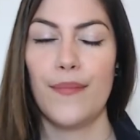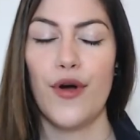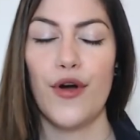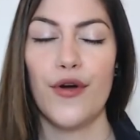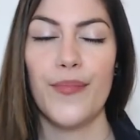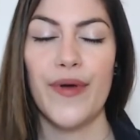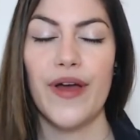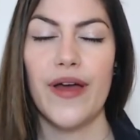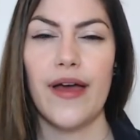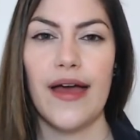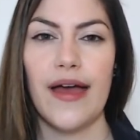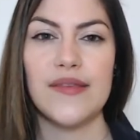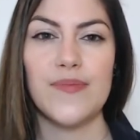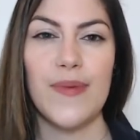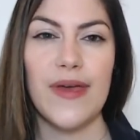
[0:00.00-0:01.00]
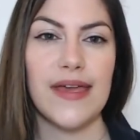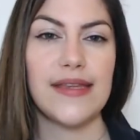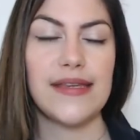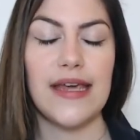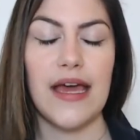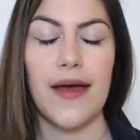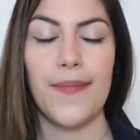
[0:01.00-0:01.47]
Pogba has
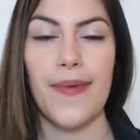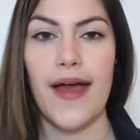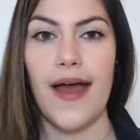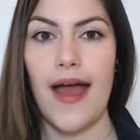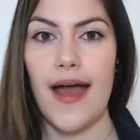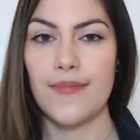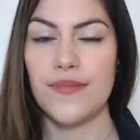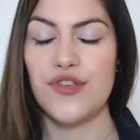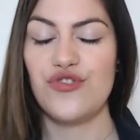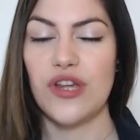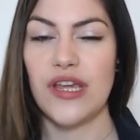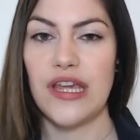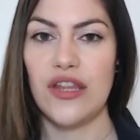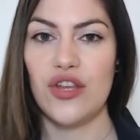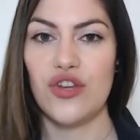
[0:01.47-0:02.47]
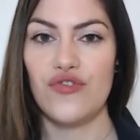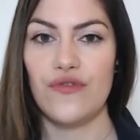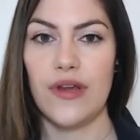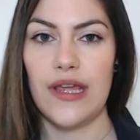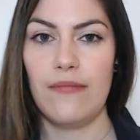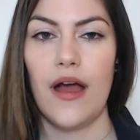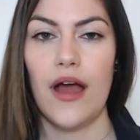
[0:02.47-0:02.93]
picked up a hamstring
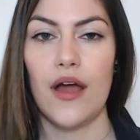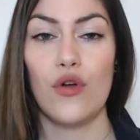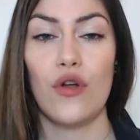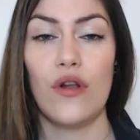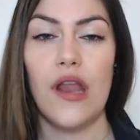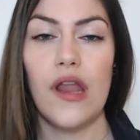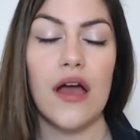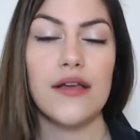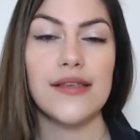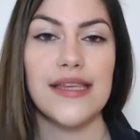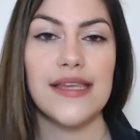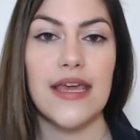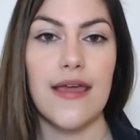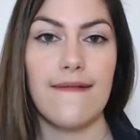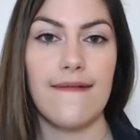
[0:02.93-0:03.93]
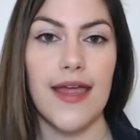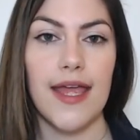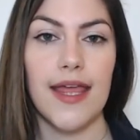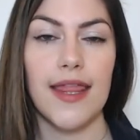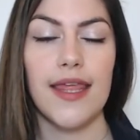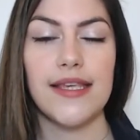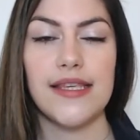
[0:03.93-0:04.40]
injury, and on last
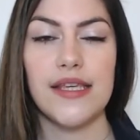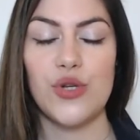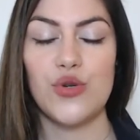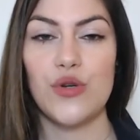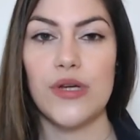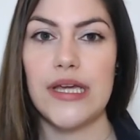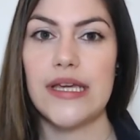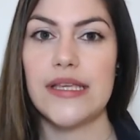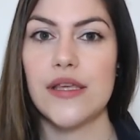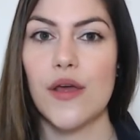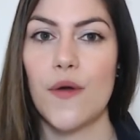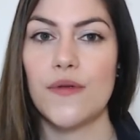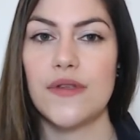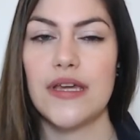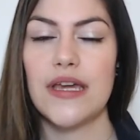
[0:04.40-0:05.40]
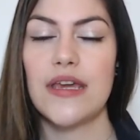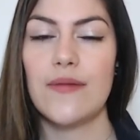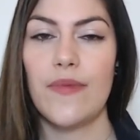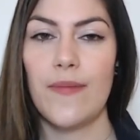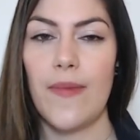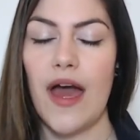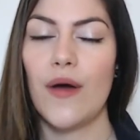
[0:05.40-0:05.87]
hearing, this injury is going to keep
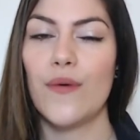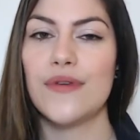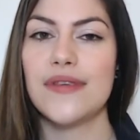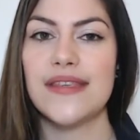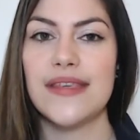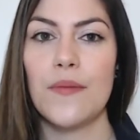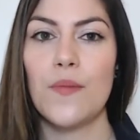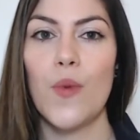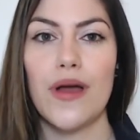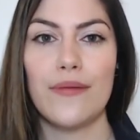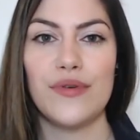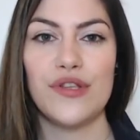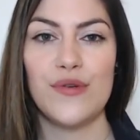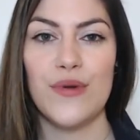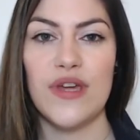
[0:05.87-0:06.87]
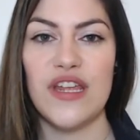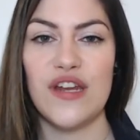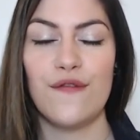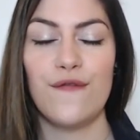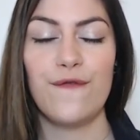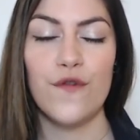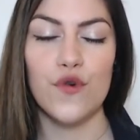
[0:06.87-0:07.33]
him out somewhere
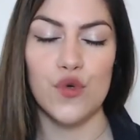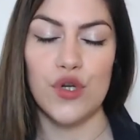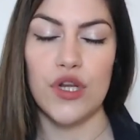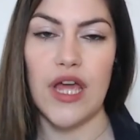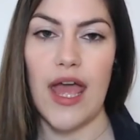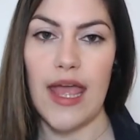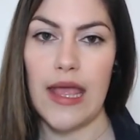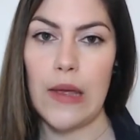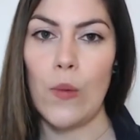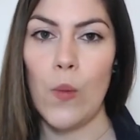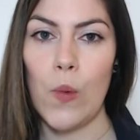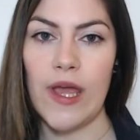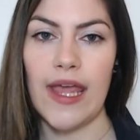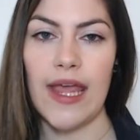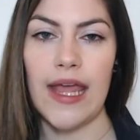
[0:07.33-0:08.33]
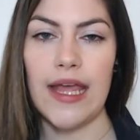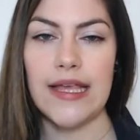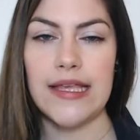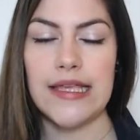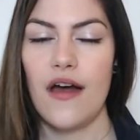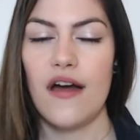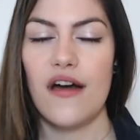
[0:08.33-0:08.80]
between 4 to 8
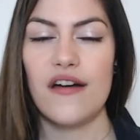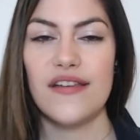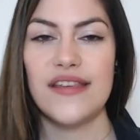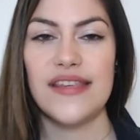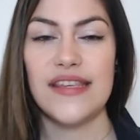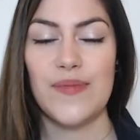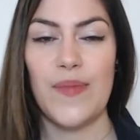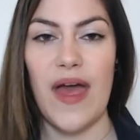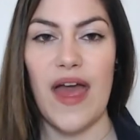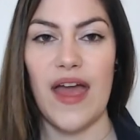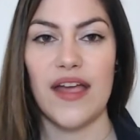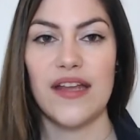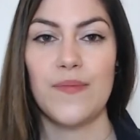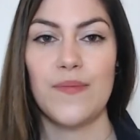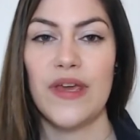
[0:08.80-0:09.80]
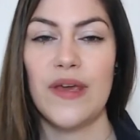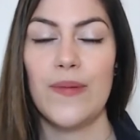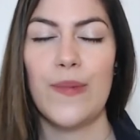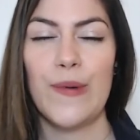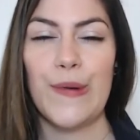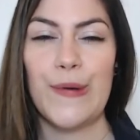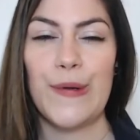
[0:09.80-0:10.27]
weeks. I suspect
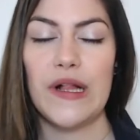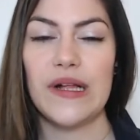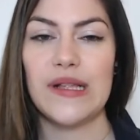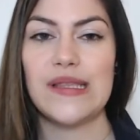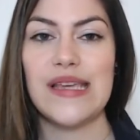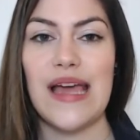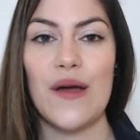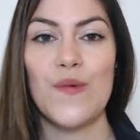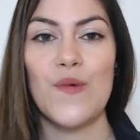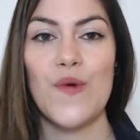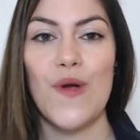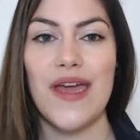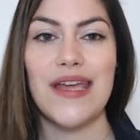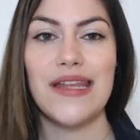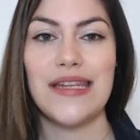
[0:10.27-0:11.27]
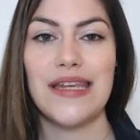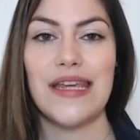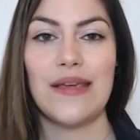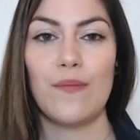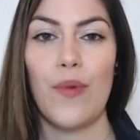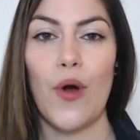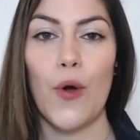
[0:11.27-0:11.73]
people are
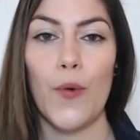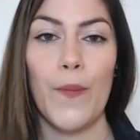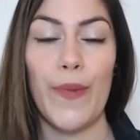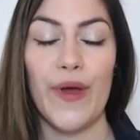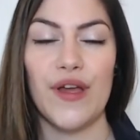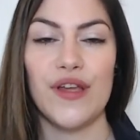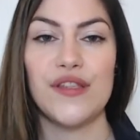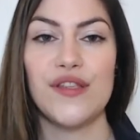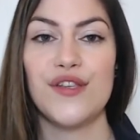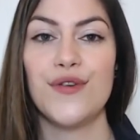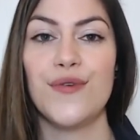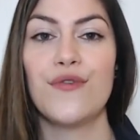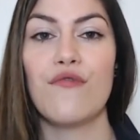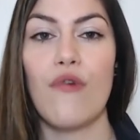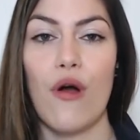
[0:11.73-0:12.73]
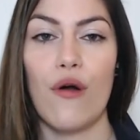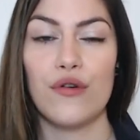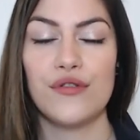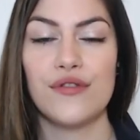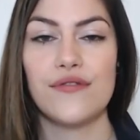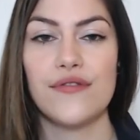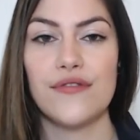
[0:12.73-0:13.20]
downgrading Pogba to
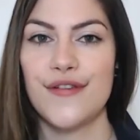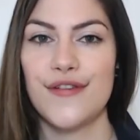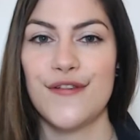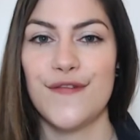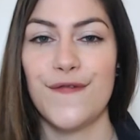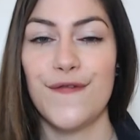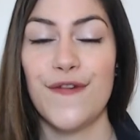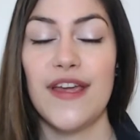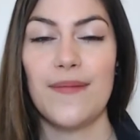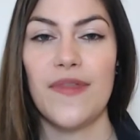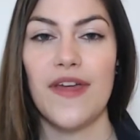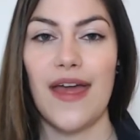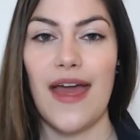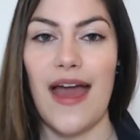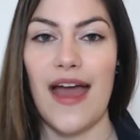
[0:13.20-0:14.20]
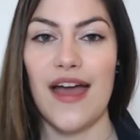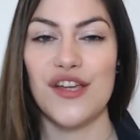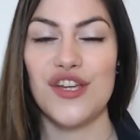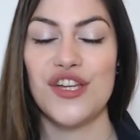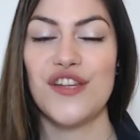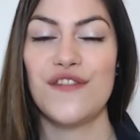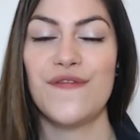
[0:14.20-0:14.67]
Gross to free up the
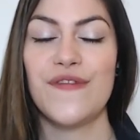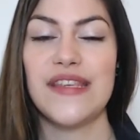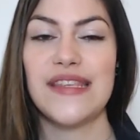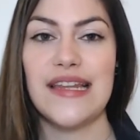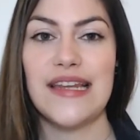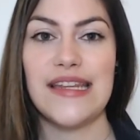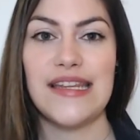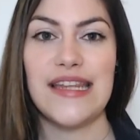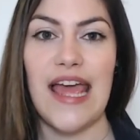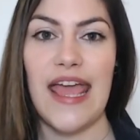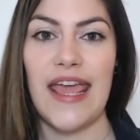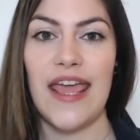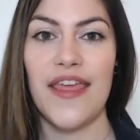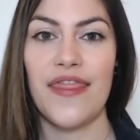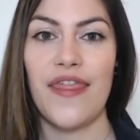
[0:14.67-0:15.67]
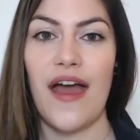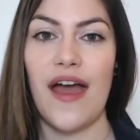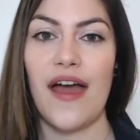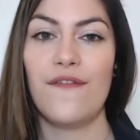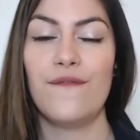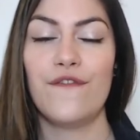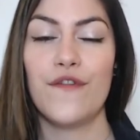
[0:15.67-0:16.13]
cash to facilitate
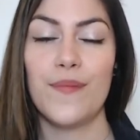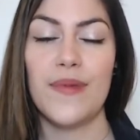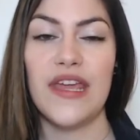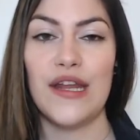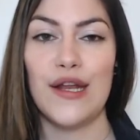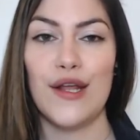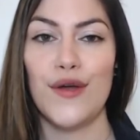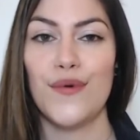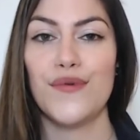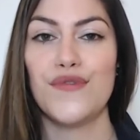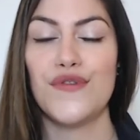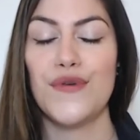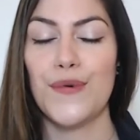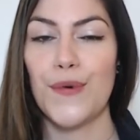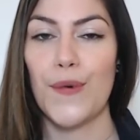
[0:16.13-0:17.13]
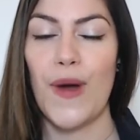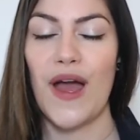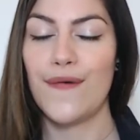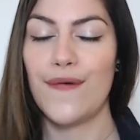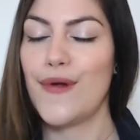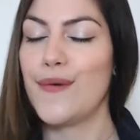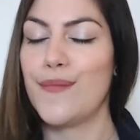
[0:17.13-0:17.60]
that Firmino to
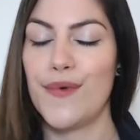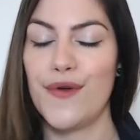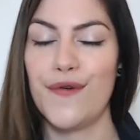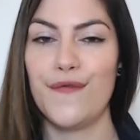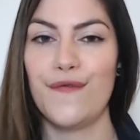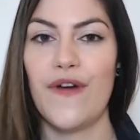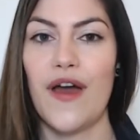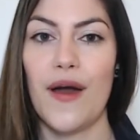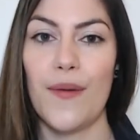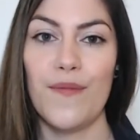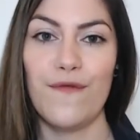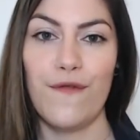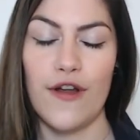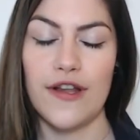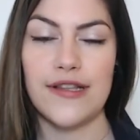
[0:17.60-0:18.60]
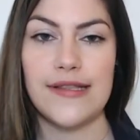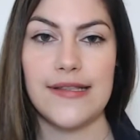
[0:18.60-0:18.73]
Aguero move up front.